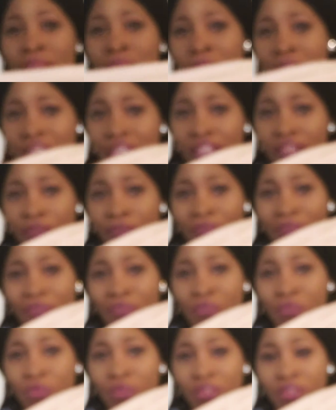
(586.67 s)
made
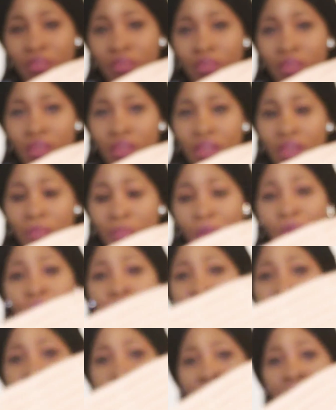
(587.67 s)
for
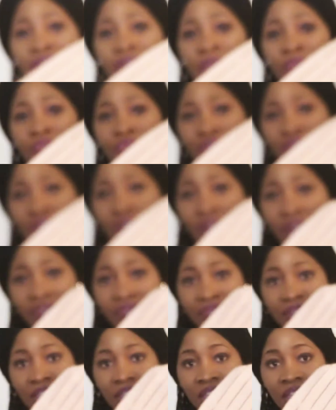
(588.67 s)
postpartum
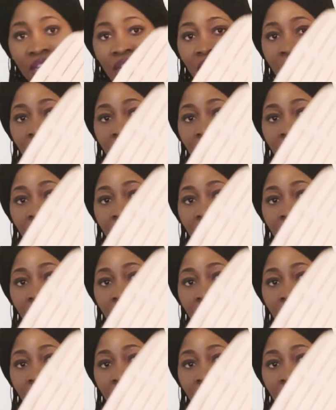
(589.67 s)
recovery.